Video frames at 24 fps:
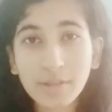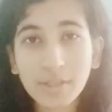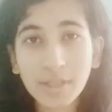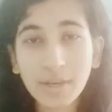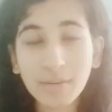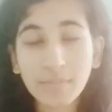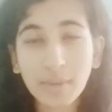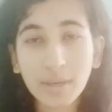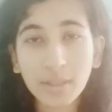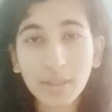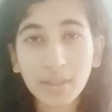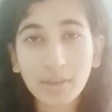
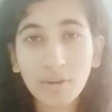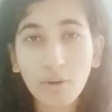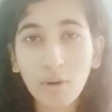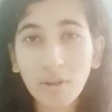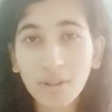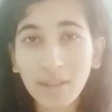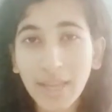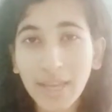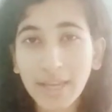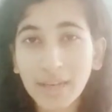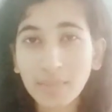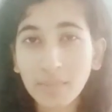some other
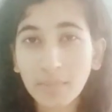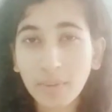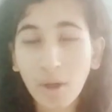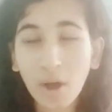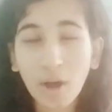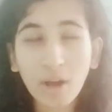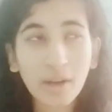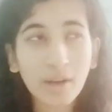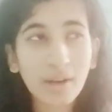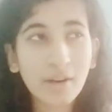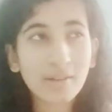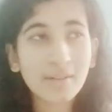online
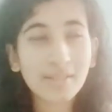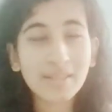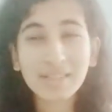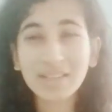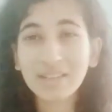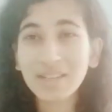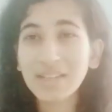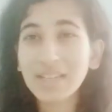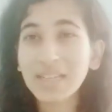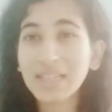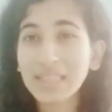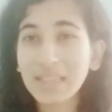bloggers
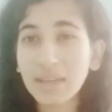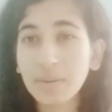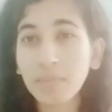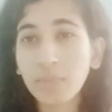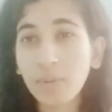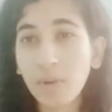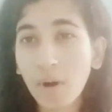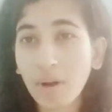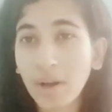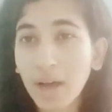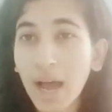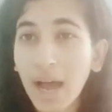reading their
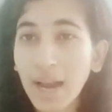blog